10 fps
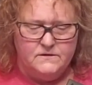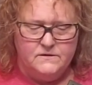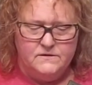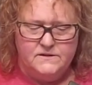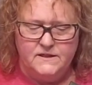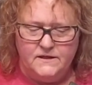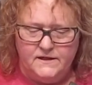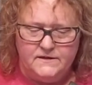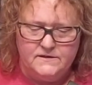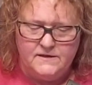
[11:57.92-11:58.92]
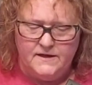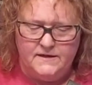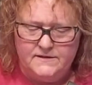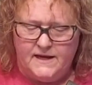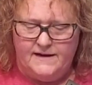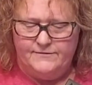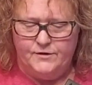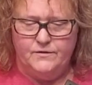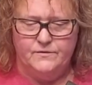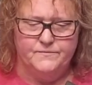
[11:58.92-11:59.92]
silliest things
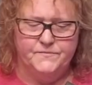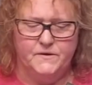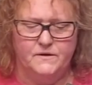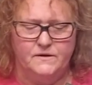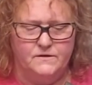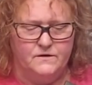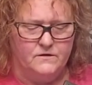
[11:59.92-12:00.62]
ever. Their